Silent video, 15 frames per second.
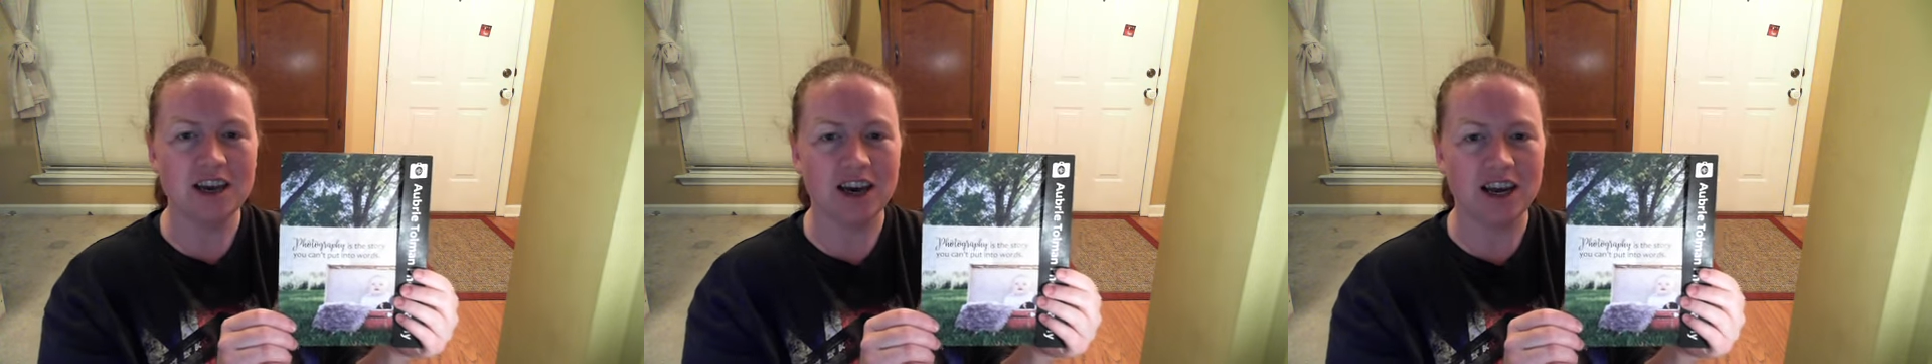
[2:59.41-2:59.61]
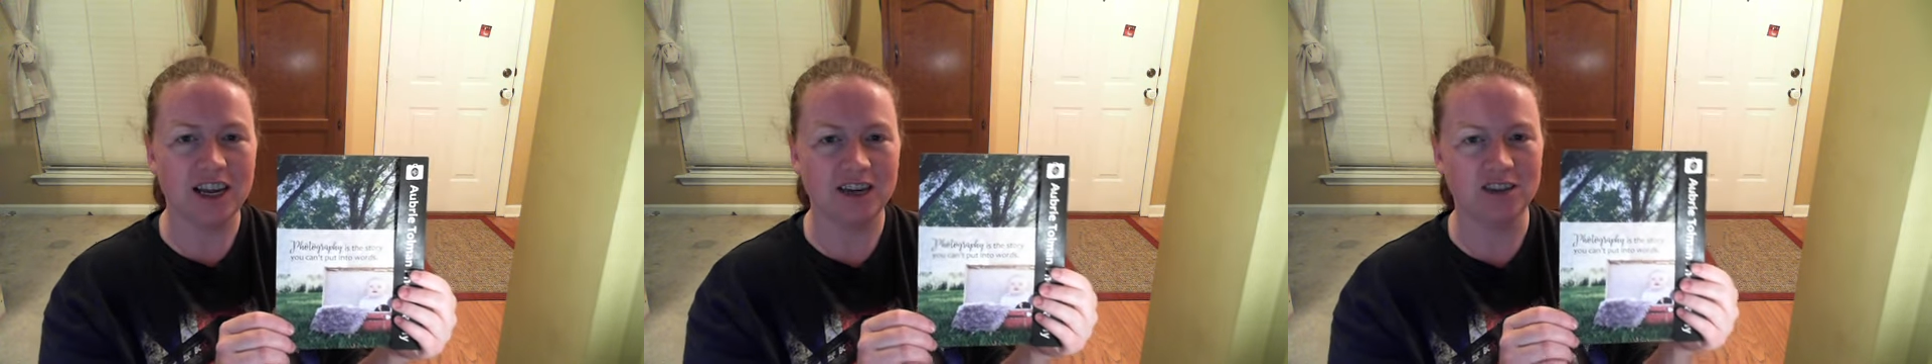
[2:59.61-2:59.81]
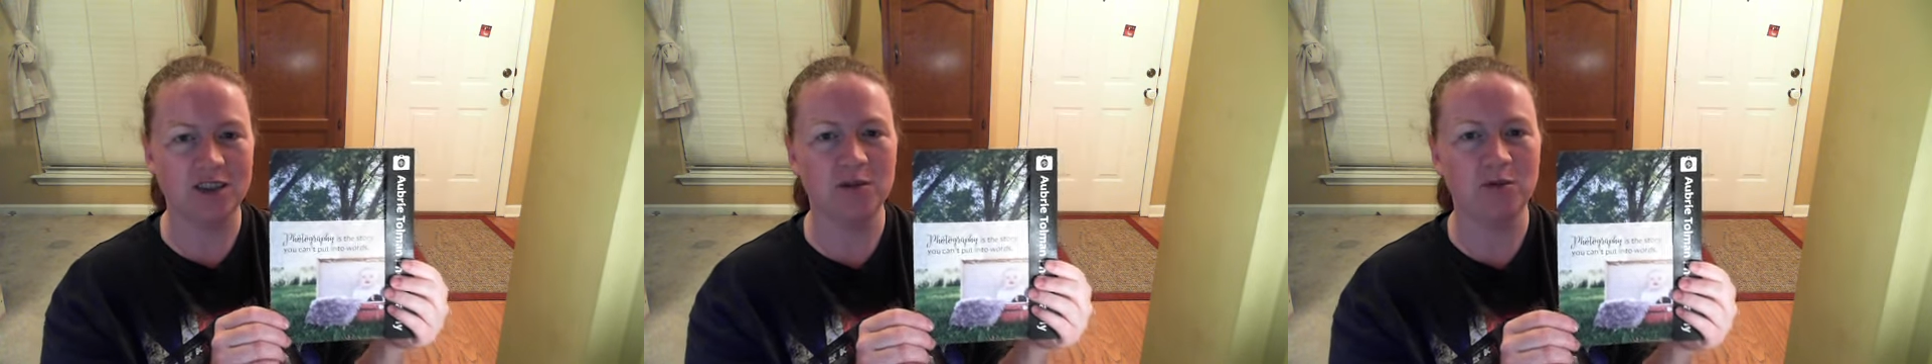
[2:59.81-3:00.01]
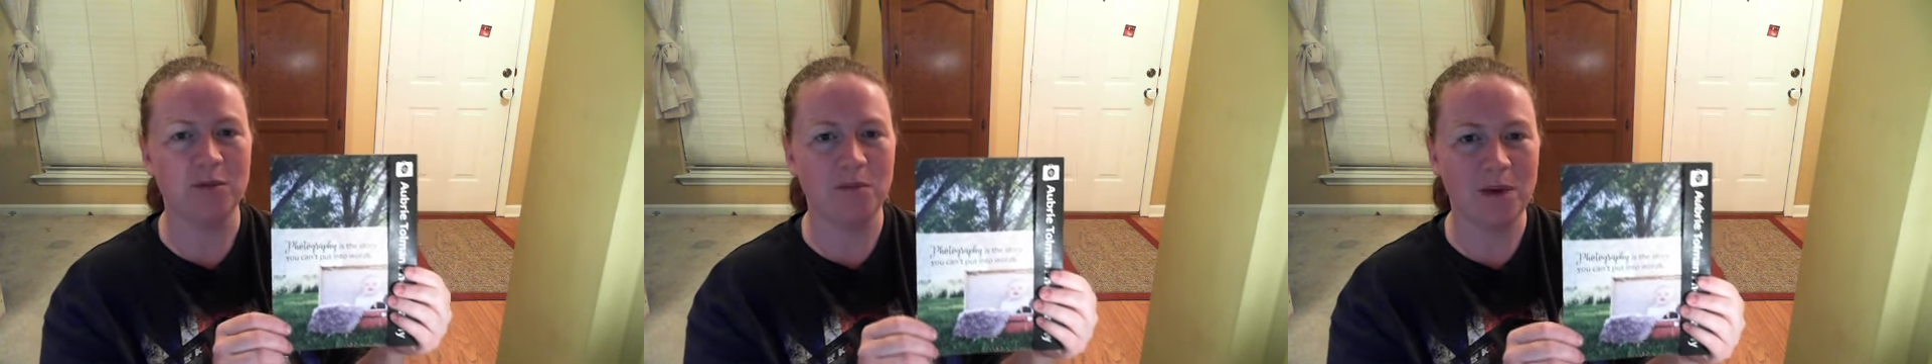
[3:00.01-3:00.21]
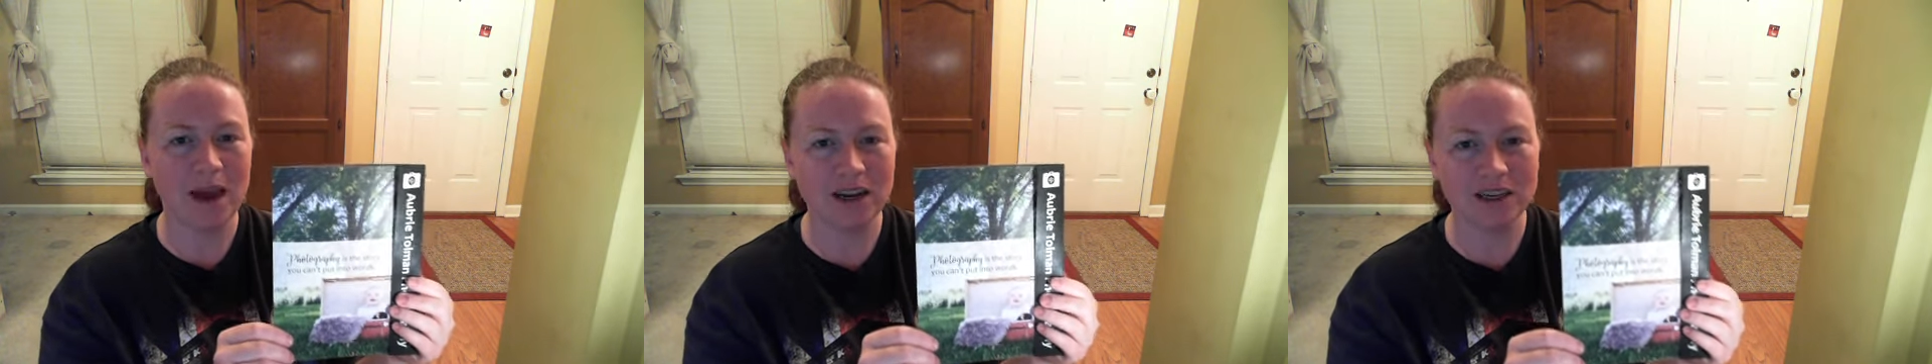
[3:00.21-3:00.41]
I actually
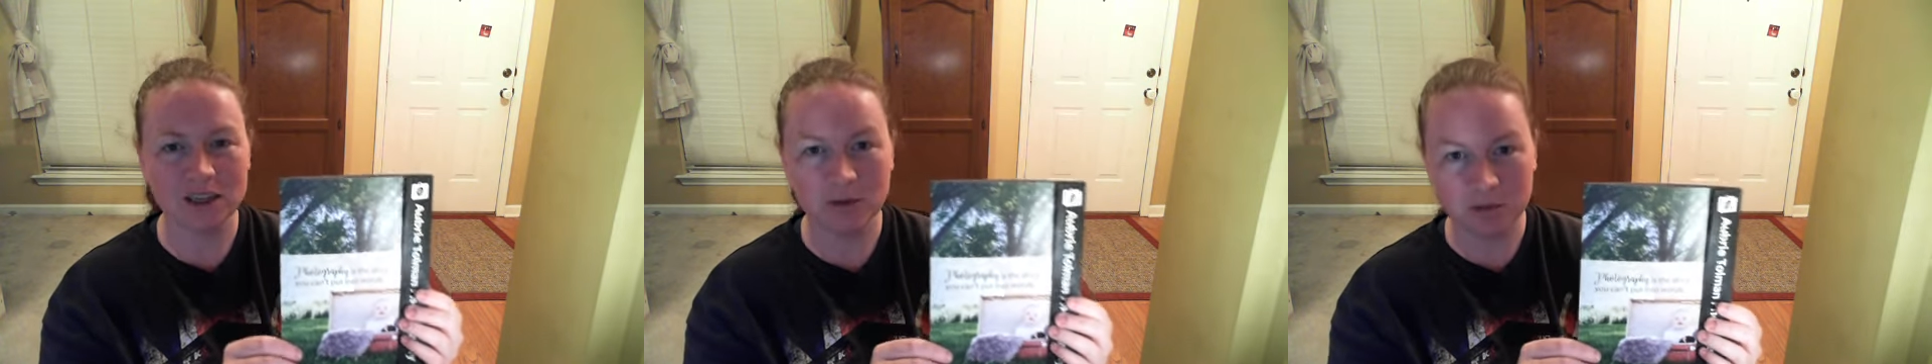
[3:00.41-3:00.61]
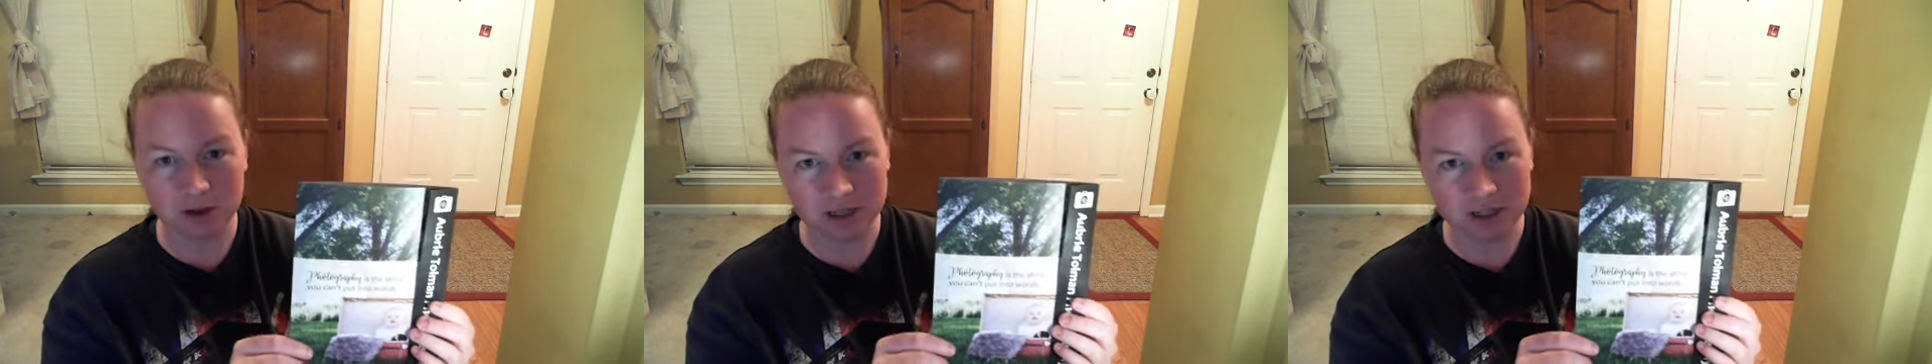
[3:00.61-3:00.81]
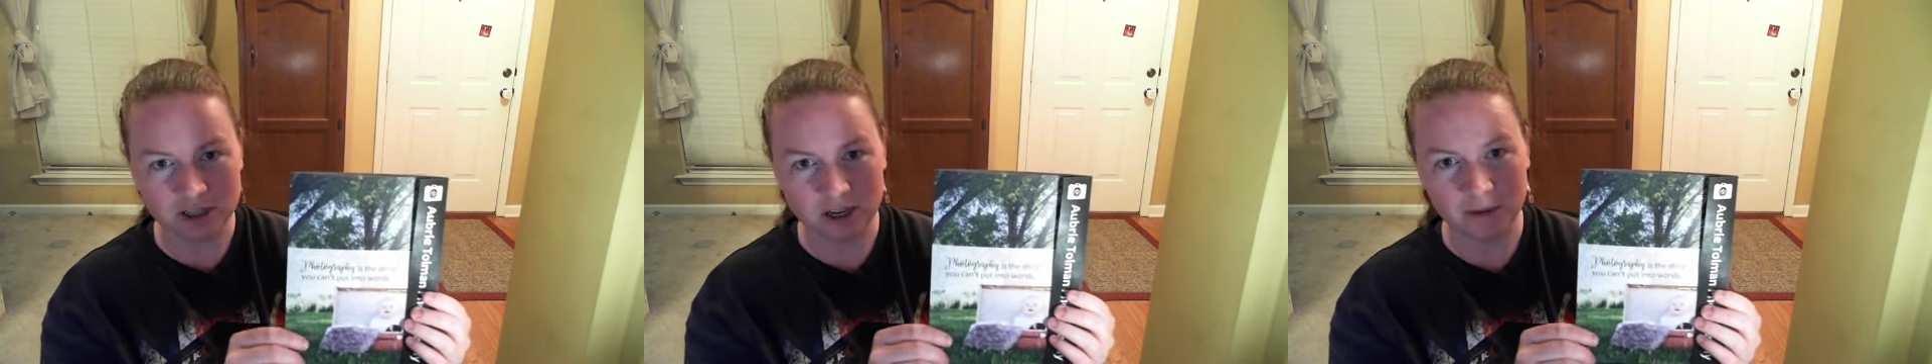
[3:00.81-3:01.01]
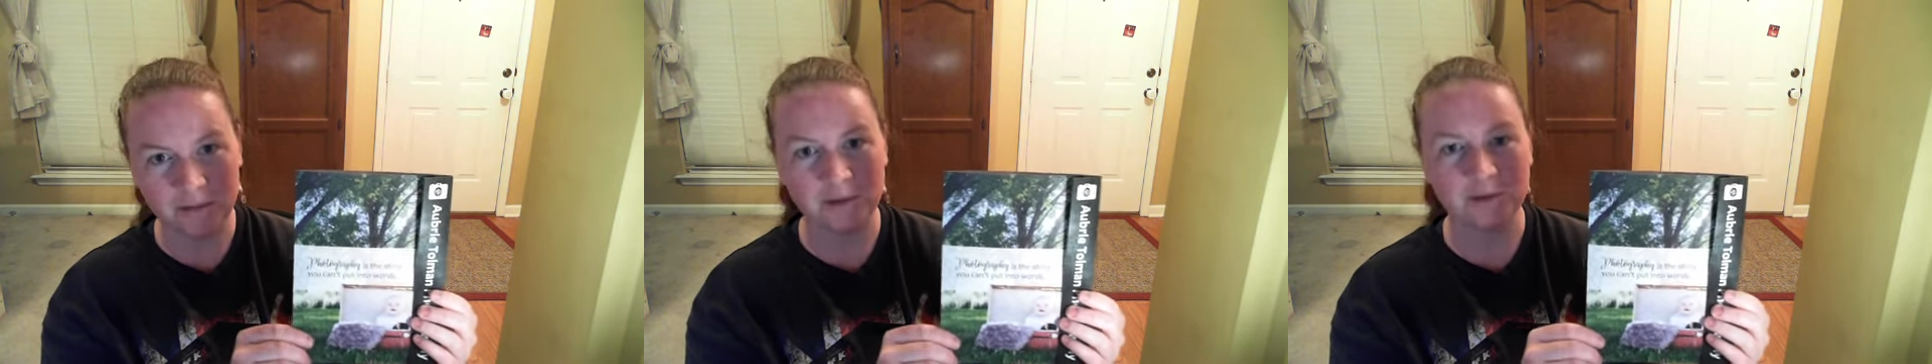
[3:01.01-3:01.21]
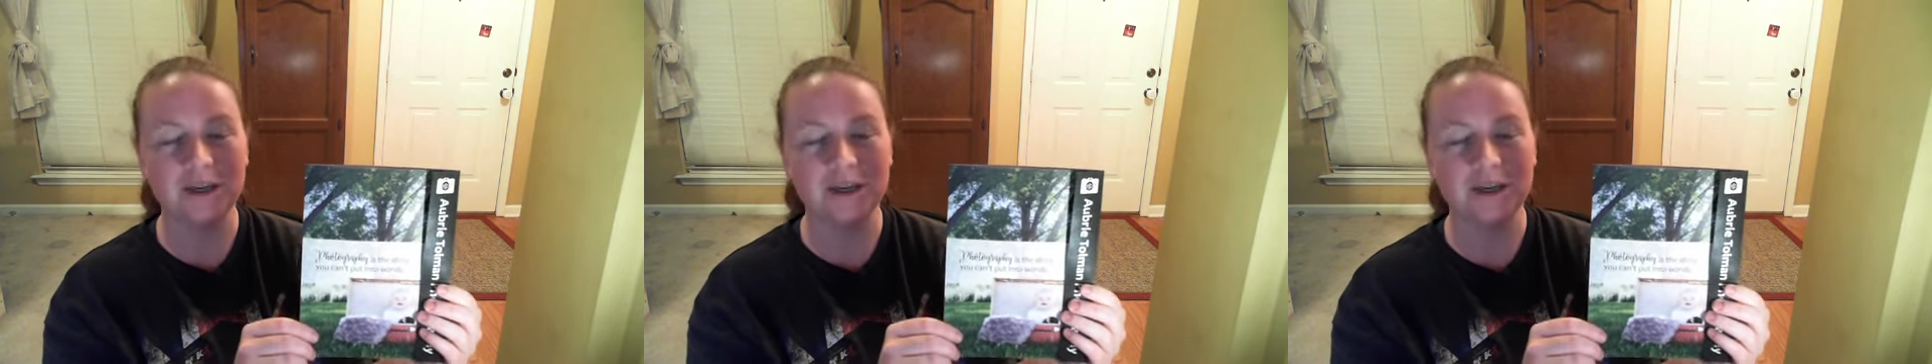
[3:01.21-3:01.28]
went back to the print shop